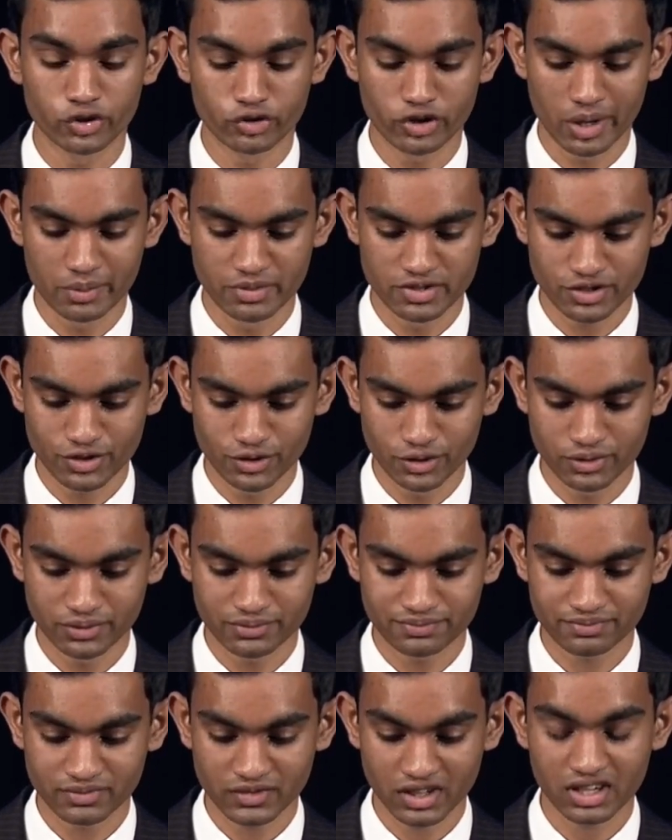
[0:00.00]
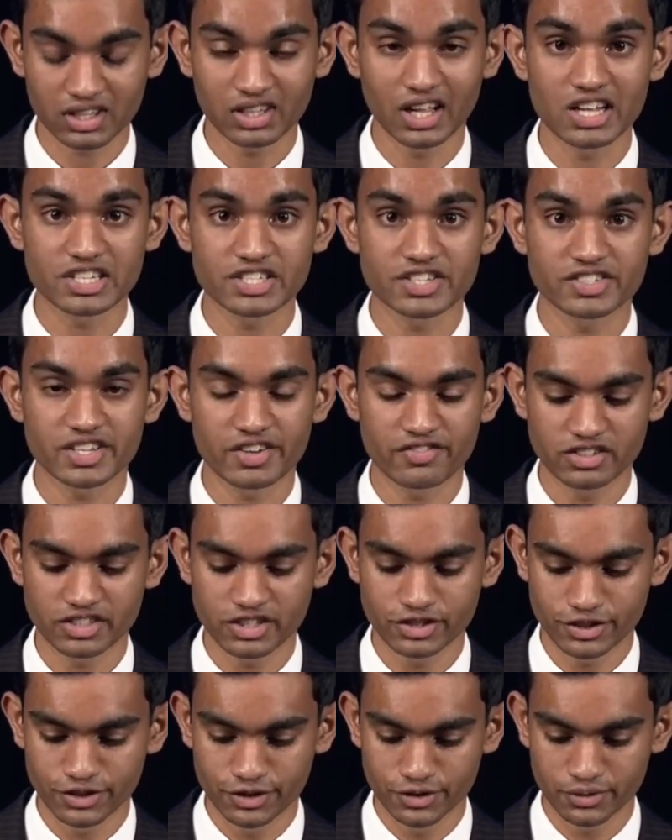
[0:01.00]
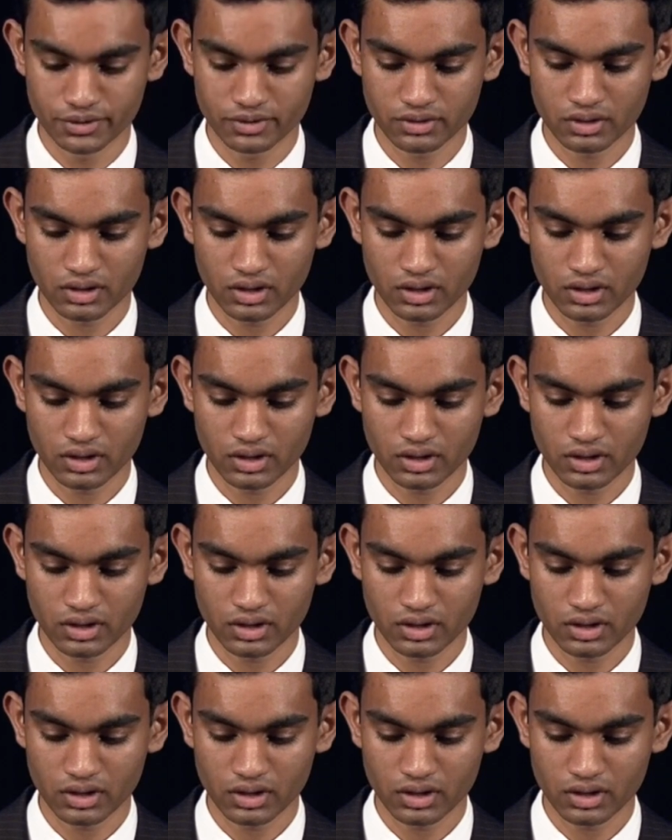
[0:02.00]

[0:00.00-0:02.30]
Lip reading: Grammar School, class of 72,